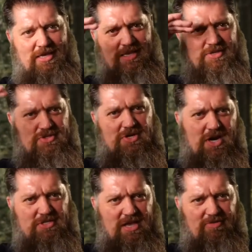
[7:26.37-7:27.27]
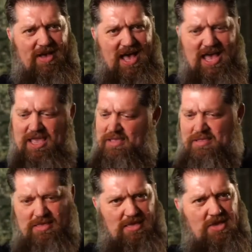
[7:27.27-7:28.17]
Starts off high,
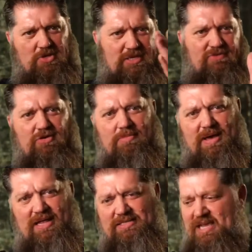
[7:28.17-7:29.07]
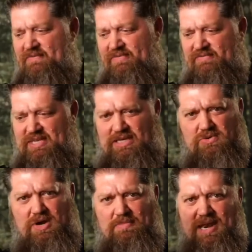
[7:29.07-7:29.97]
use it for about 10, 15,
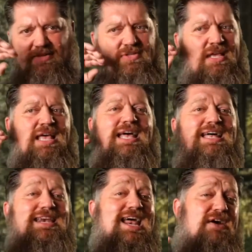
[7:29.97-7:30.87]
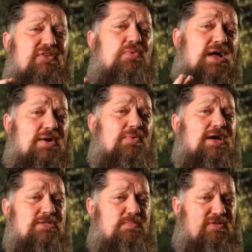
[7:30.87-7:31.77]
20 minutes, never what it
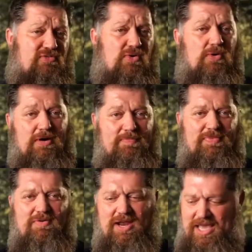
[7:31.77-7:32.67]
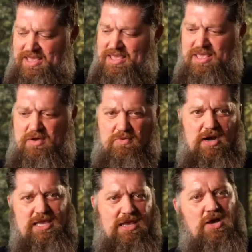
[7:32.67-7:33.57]
was before, right? Where
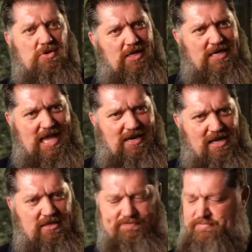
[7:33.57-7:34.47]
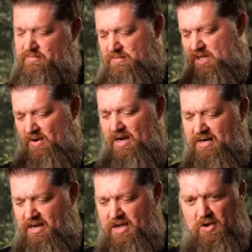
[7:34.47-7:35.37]
it can go all night long. No longer
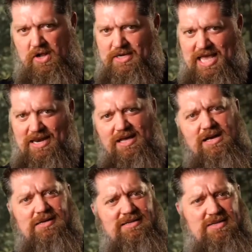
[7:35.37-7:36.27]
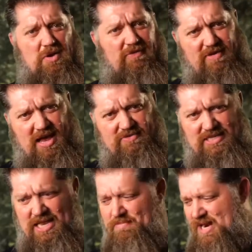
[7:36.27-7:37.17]
can go all night long, only five or
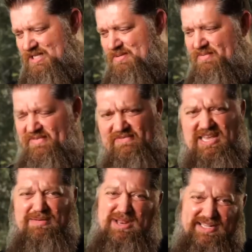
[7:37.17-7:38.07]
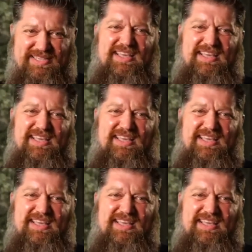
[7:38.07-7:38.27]
10 minutes, maybe 15 minutes,